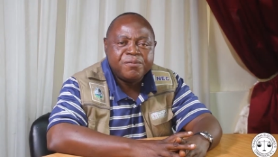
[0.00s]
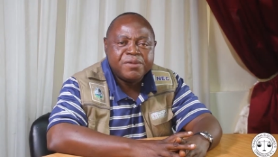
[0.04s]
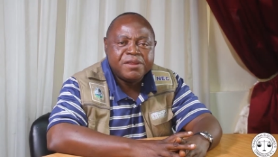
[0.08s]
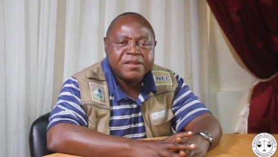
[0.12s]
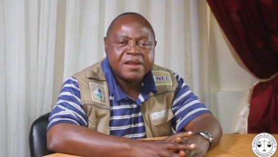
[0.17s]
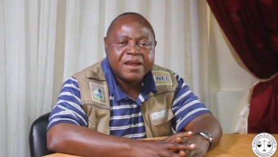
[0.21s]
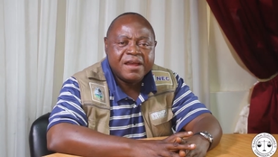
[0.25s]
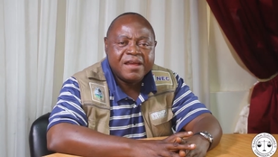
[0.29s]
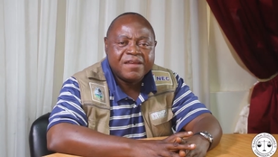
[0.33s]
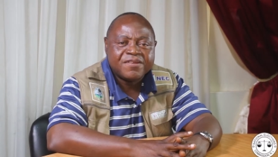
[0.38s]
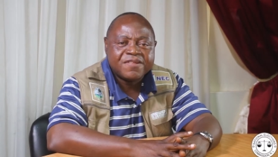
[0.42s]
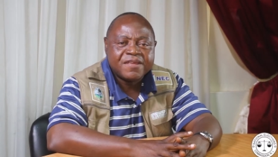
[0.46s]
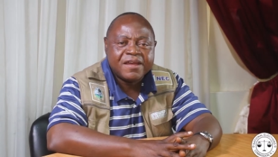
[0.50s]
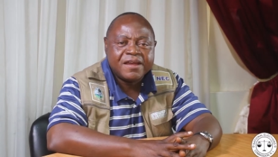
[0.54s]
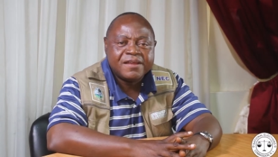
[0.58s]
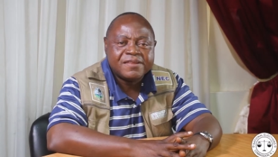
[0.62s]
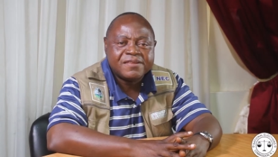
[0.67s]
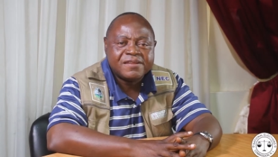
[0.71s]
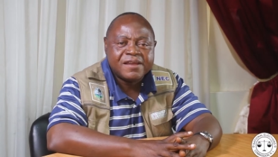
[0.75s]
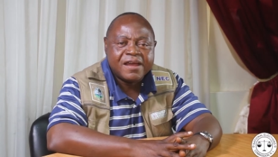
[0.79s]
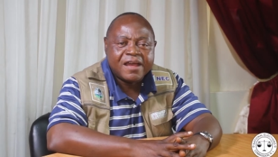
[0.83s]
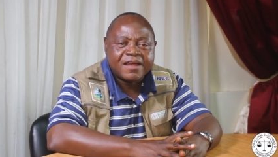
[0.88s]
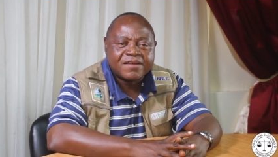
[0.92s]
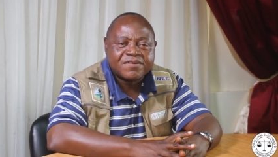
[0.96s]
their
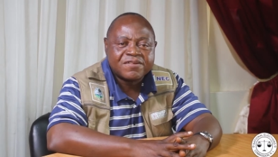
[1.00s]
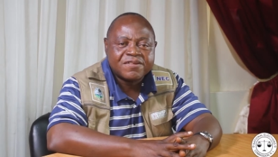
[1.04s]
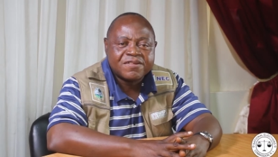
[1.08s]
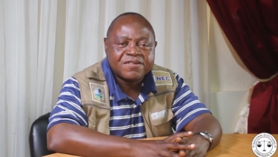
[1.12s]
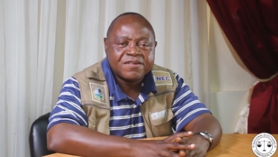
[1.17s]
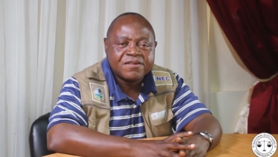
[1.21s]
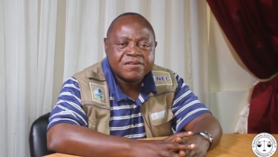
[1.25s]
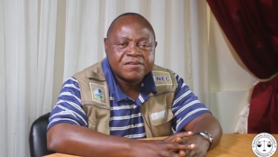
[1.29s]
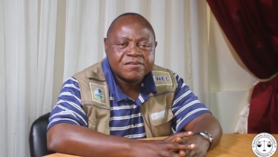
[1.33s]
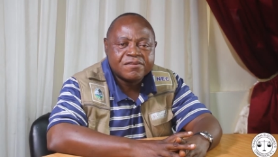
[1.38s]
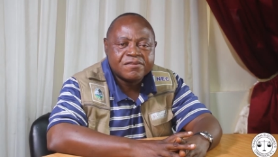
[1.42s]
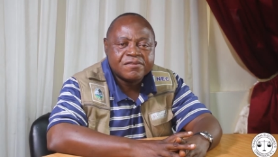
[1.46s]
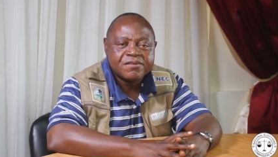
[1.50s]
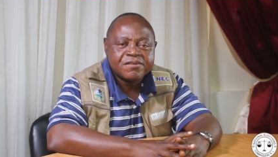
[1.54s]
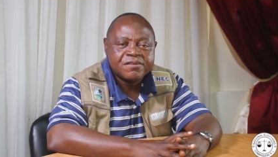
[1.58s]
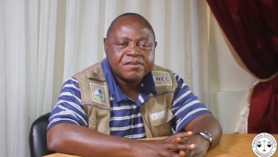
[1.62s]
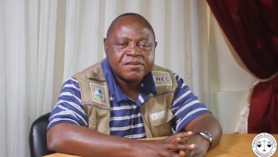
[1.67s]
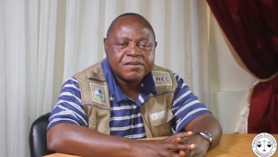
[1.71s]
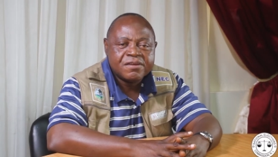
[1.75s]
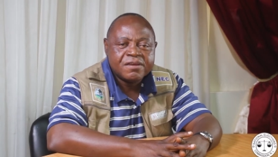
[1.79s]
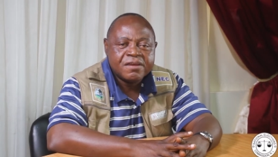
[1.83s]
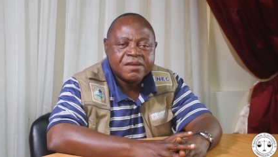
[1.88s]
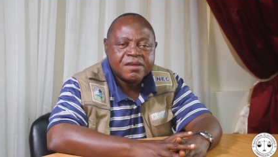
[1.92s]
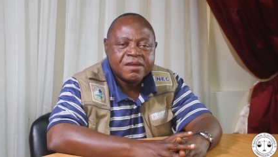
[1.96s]
assigned tasks.
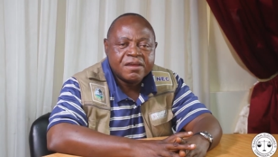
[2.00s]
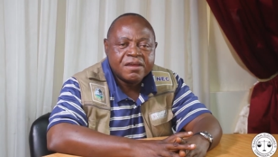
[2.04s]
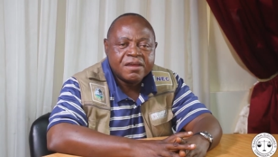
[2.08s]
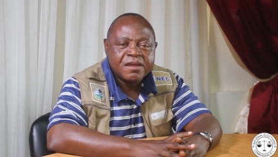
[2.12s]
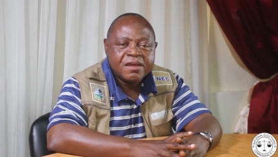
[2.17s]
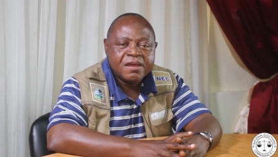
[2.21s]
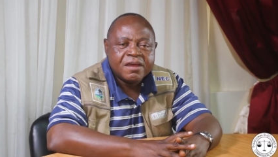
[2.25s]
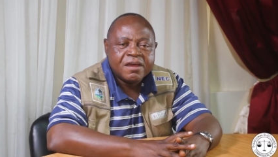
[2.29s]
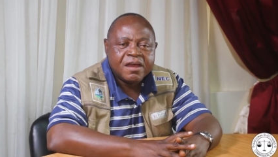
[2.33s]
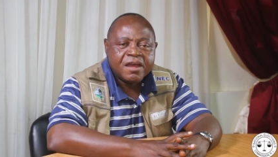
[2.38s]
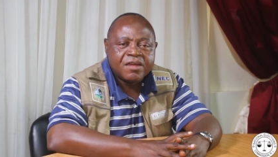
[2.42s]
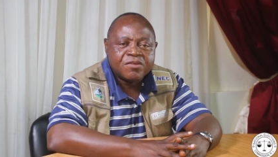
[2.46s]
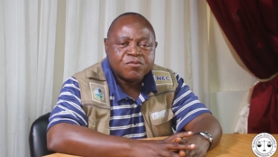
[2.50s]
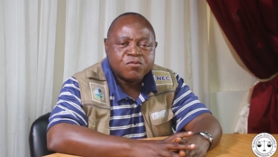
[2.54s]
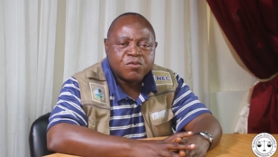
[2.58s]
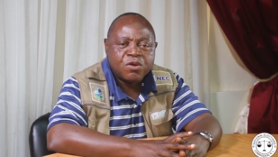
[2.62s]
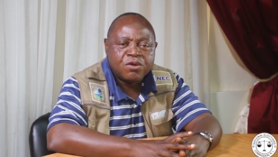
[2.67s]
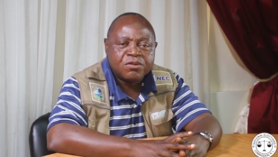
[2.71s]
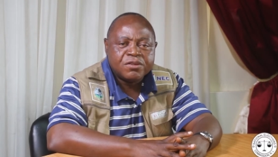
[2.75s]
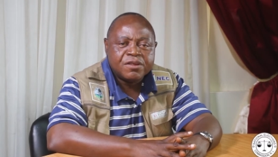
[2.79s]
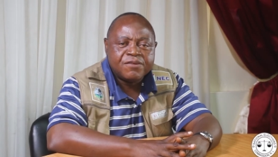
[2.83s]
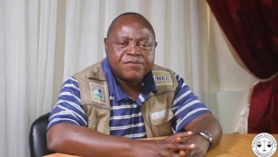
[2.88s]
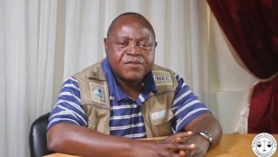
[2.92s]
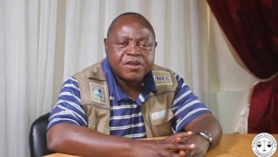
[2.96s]
As
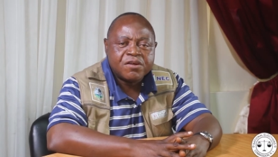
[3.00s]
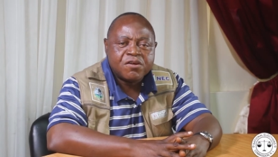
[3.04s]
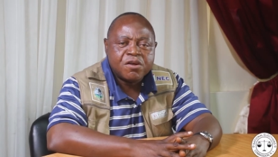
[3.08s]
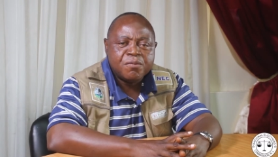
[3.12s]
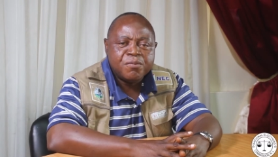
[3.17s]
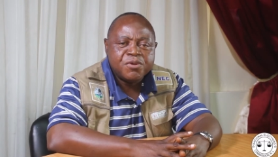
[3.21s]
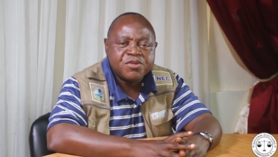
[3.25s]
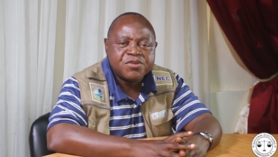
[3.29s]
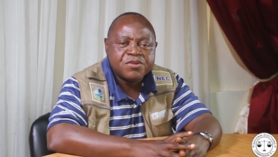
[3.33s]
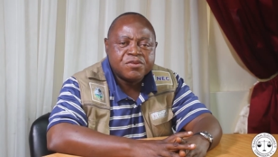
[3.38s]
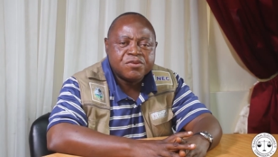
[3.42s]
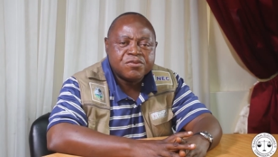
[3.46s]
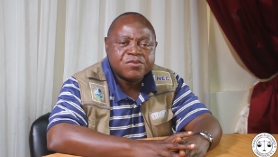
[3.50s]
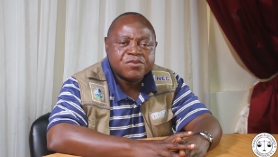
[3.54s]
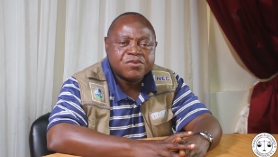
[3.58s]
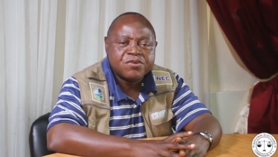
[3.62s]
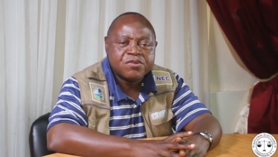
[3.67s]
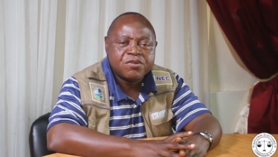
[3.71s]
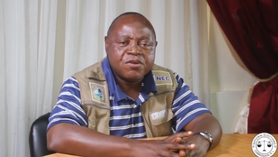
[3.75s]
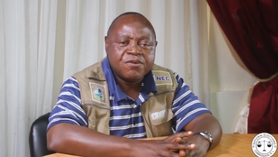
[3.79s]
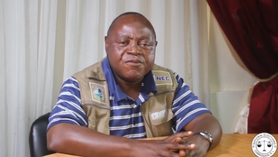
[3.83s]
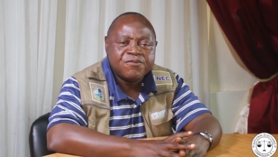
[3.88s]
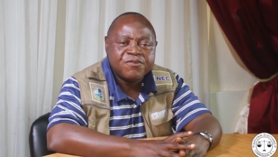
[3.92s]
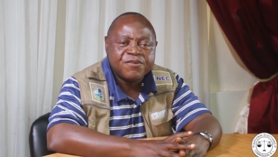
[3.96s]
one of the commissioners
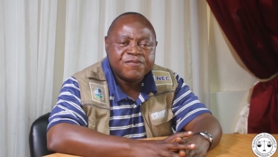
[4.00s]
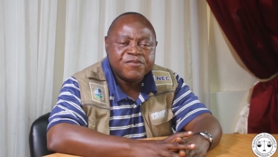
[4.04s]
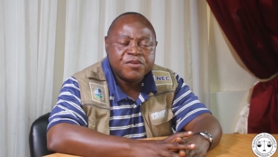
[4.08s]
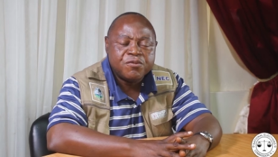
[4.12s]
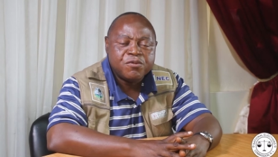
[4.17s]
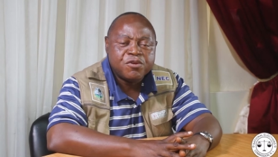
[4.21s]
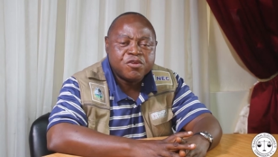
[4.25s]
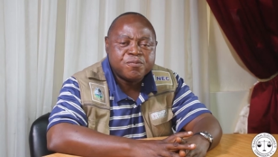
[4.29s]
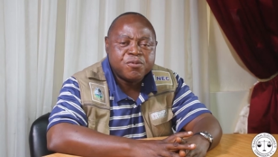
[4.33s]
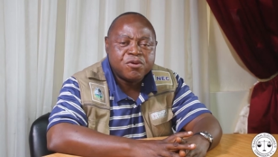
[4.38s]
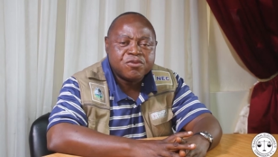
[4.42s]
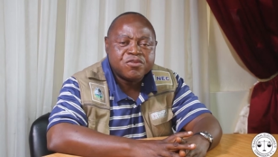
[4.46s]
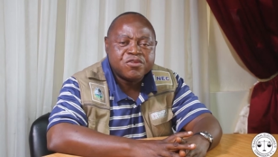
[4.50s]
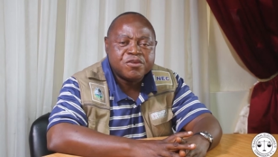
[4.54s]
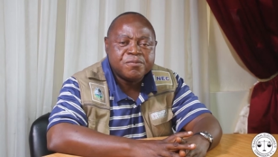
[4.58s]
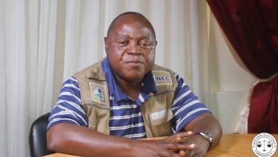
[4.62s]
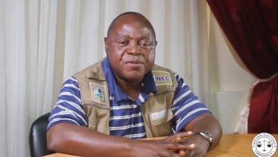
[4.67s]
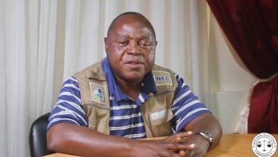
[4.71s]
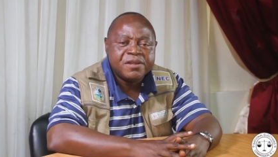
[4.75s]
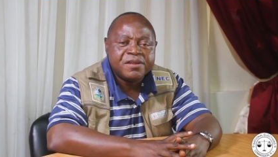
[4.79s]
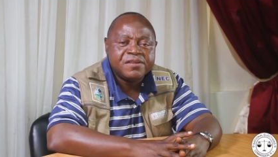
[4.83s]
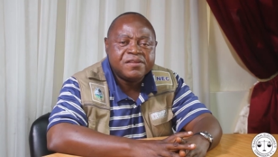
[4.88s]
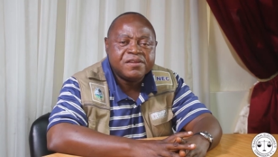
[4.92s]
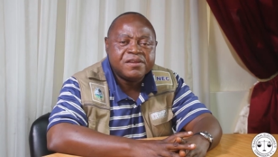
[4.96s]
club with the
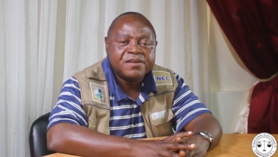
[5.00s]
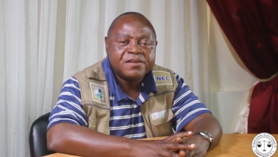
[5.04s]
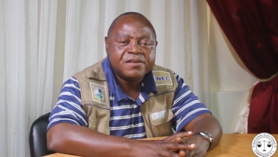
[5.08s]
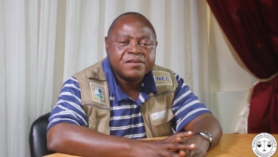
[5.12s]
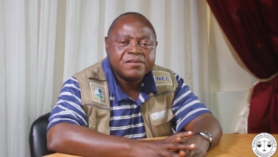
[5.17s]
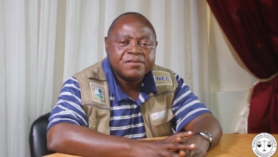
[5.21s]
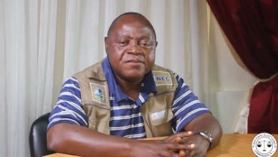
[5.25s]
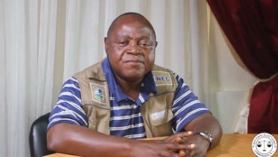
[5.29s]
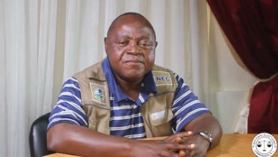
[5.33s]
responsibility